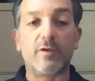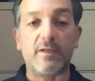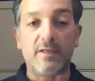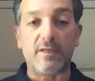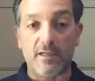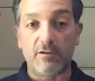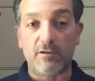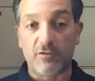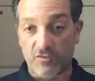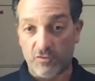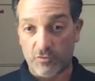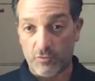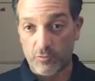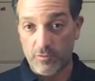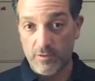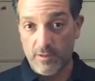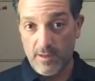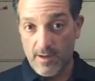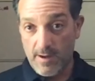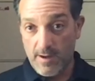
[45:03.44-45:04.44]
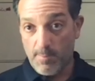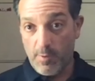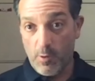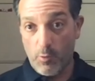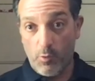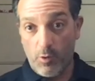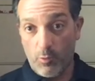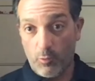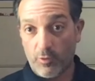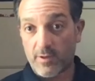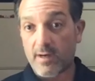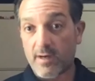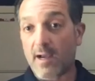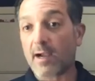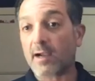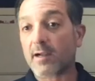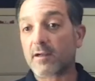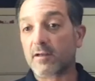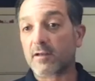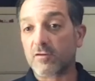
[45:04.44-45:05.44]
need to, but what we're
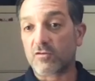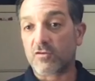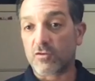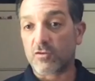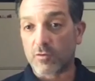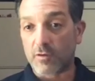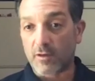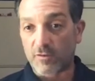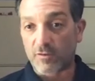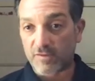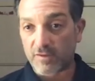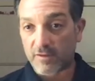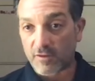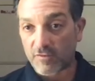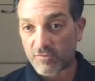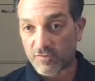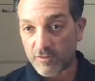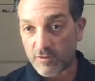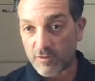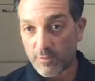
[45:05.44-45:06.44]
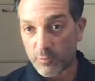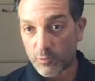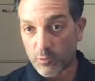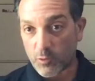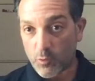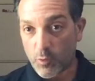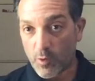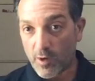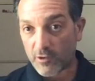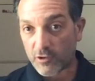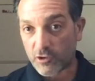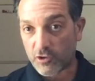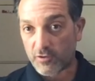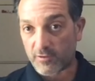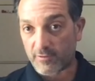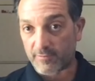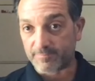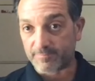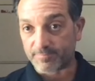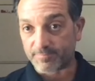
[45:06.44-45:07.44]
not going to do, and I see that's another
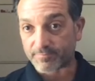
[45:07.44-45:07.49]
question,